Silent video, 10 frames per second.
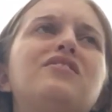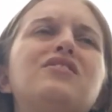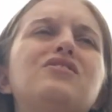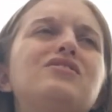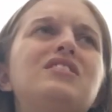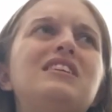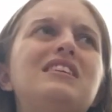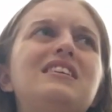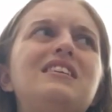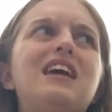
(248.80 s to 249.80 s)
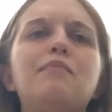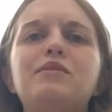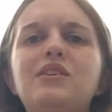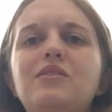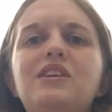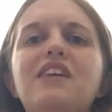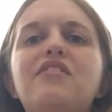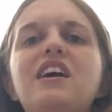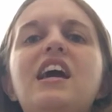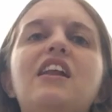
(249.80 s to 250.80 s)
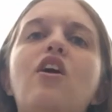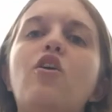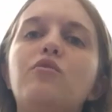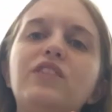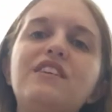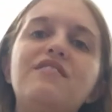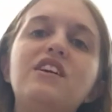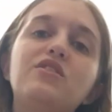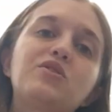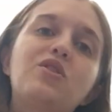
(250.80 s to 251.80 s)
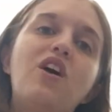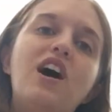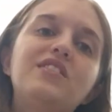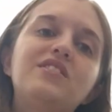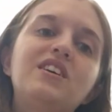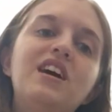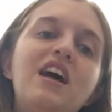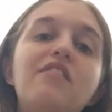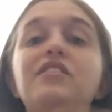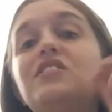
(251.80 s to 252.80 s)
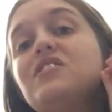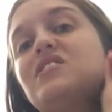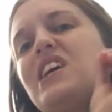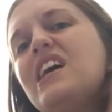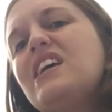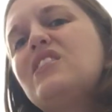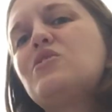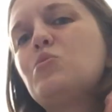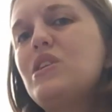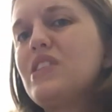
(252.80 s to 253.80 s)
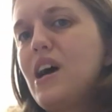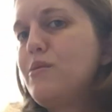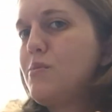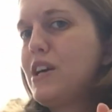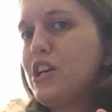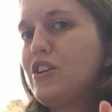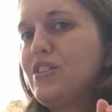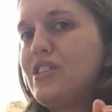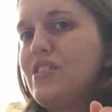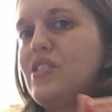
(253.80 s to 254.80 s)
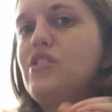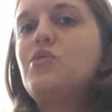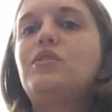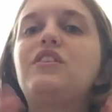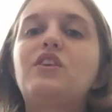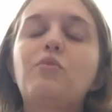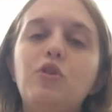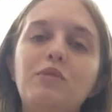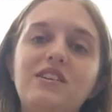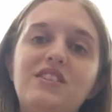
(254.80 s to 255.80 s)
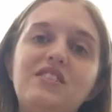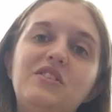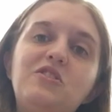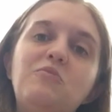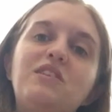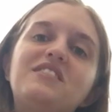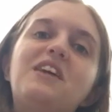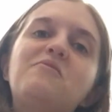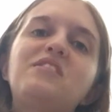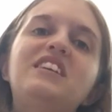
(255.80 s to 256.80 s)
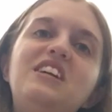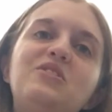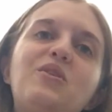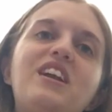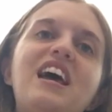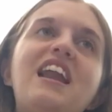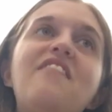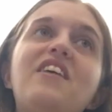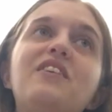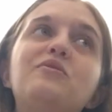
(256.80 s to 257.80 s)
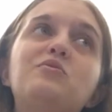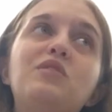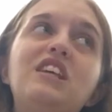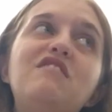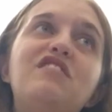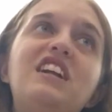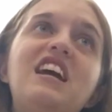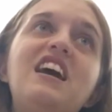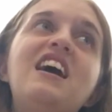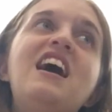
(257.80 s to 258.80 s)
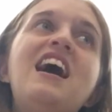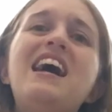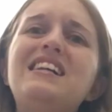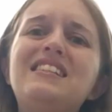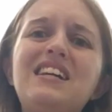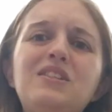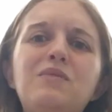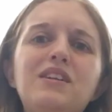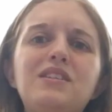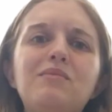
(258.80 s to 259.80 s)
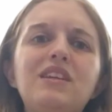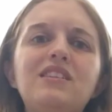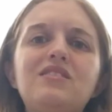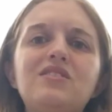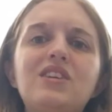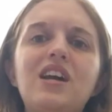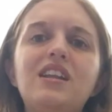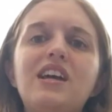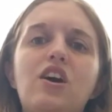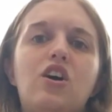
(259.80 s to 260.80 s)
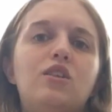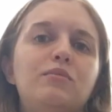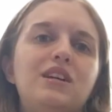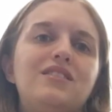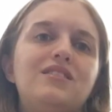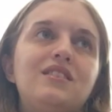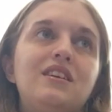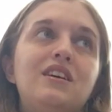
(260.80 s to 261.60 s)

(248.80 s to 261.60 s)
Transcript: 13 episodes, I think, and hopefully, fingers crossed, that they're just taking their sweet time to make a good season 2, and that there will be a season 2, because I really enjoyed it, and I thought it was really funny. And it's nice to watch something that's just kind of, like, harmless,